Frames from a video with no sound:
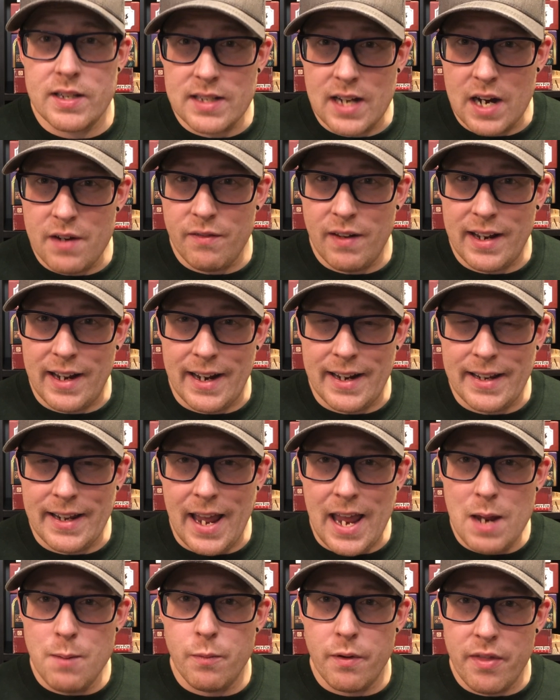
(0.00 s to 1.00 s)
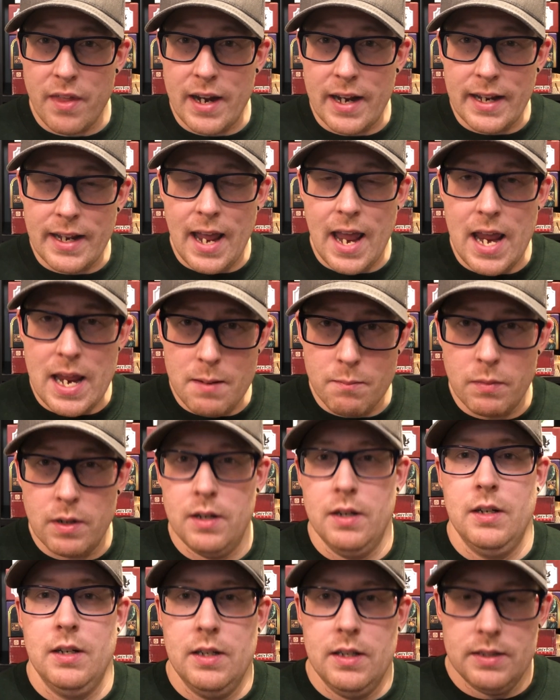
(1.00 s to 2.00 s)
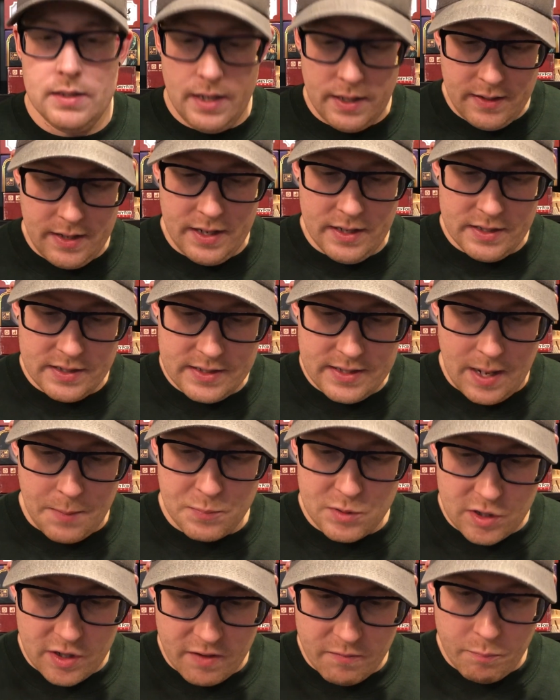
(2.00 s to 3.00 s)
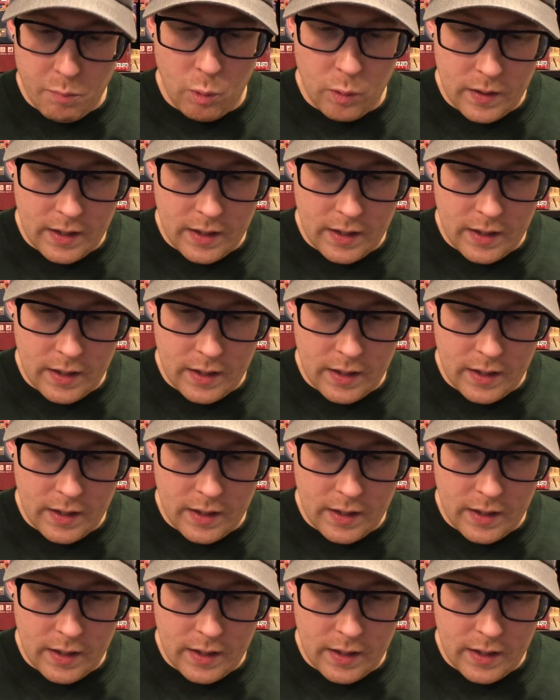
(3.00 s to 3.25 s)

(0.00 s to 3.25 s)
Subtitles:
kind of like a game within a game. It's like the inception of board